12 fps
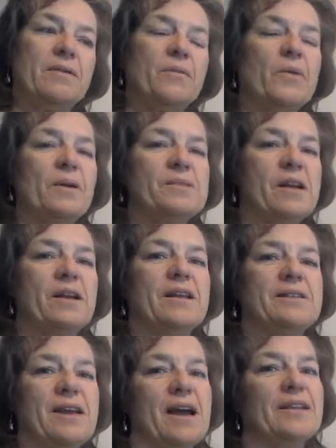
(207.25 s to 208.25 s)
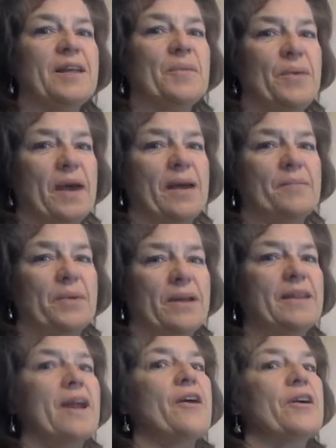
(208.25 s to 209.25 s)
worms aren't exactly a pet,
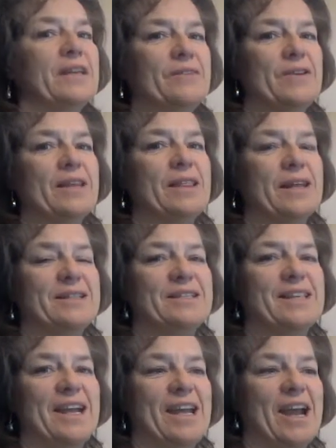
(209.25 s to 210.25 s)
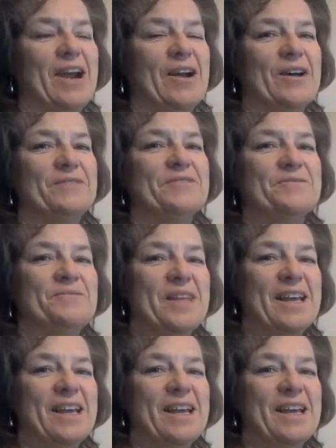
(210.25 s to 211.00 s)
but they are a living thing to take care of.